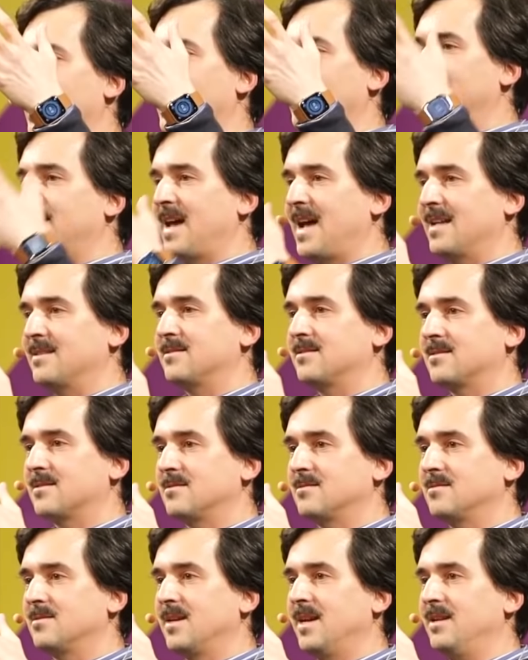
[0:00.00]
and that,
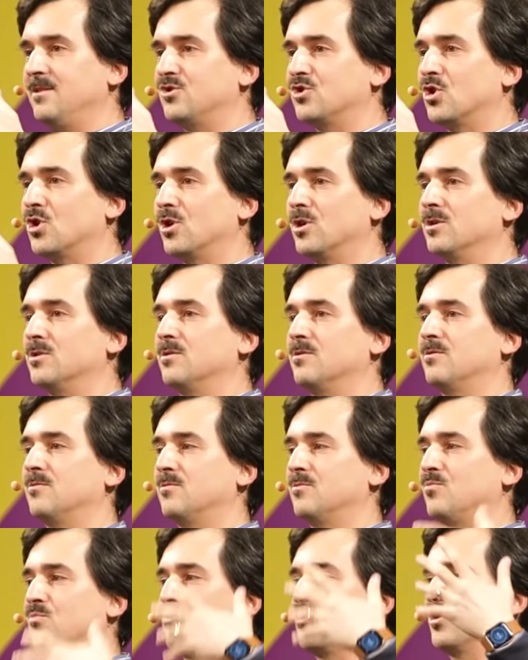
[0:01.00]
in turn,
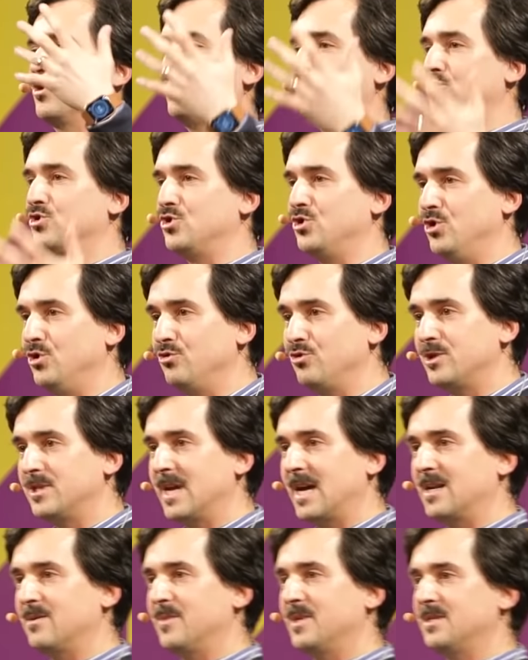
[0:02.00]
produced new
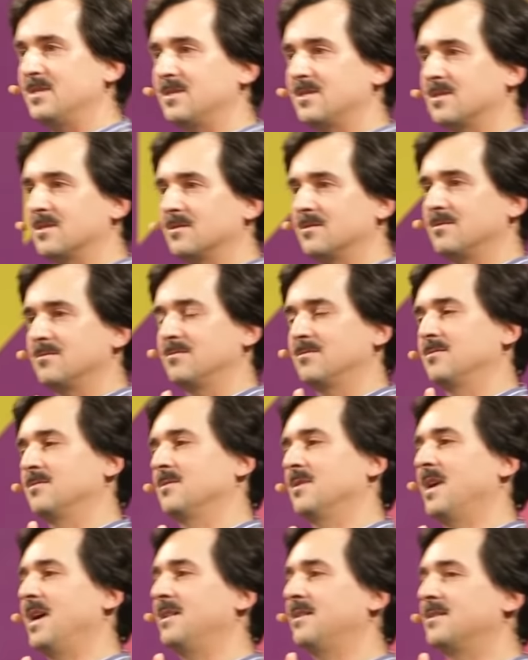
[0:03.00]
sediments,
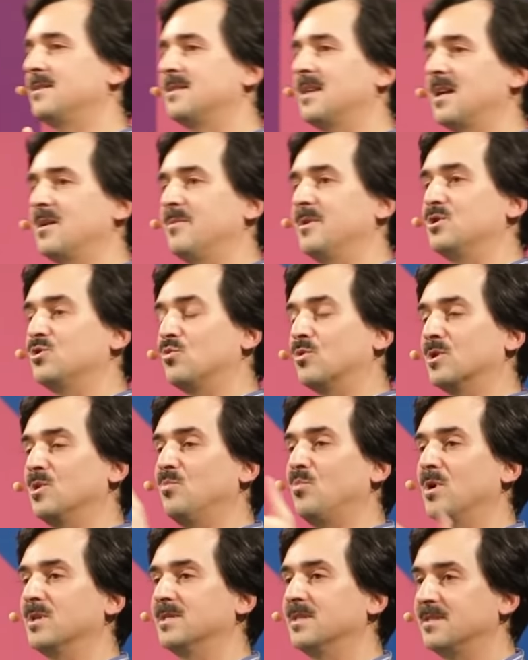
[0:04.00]
and the sediments were
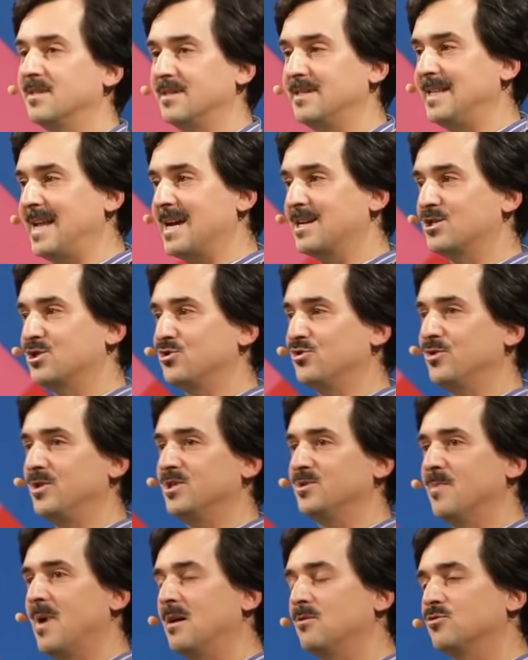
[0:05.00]
deposited next to
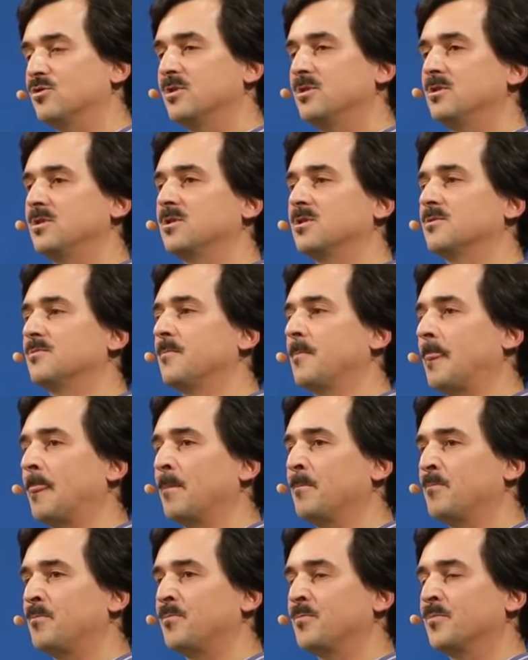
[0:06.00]
these mountains.
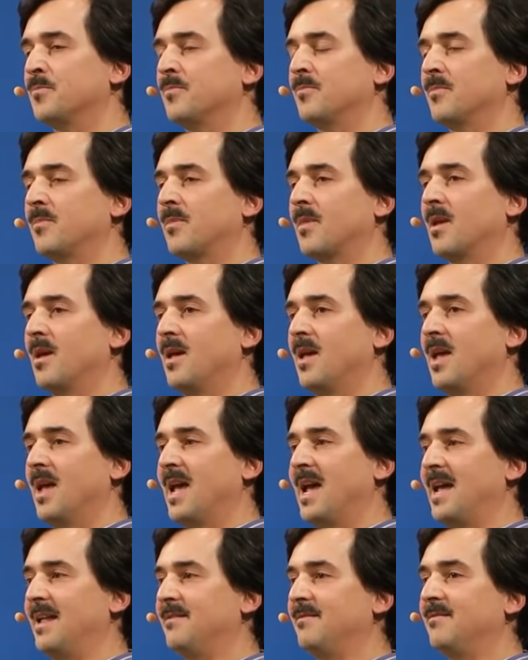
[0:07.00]

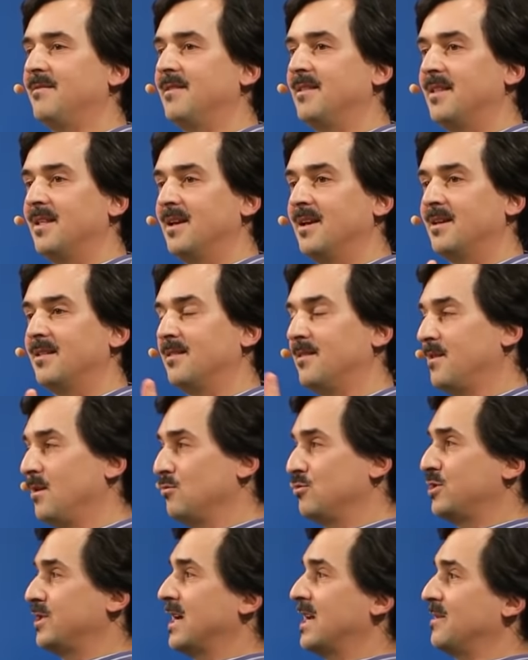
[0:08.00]
And
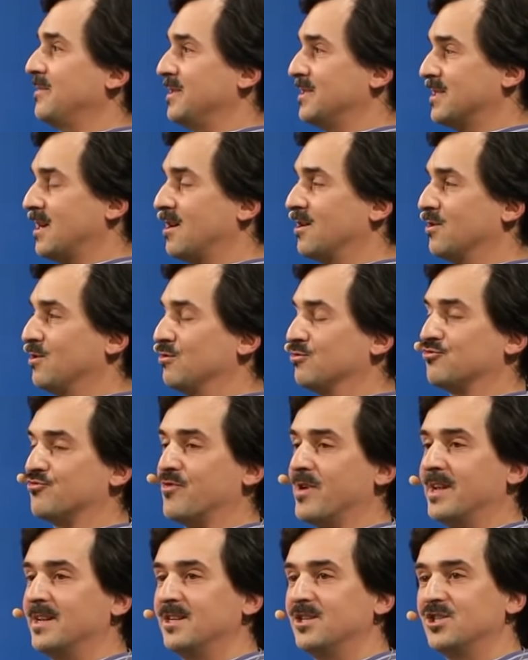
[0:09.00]
those sediments are those
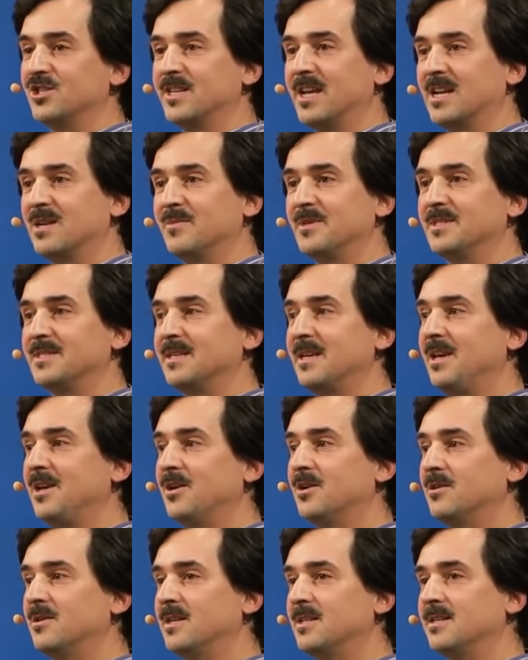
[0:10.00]
reddish sediments
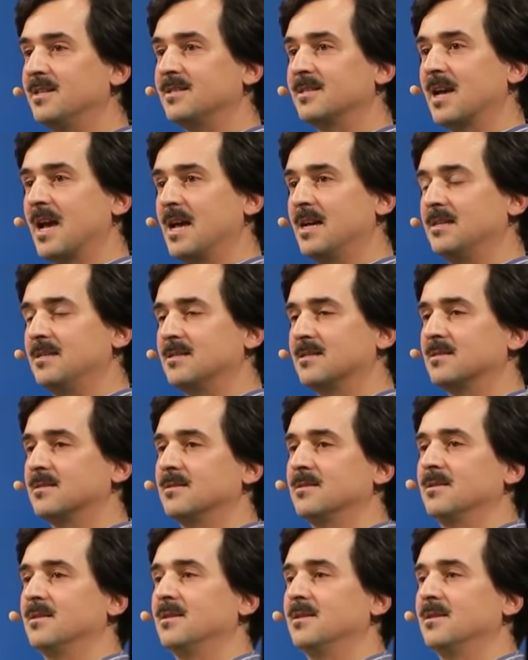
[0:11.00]
here in this case,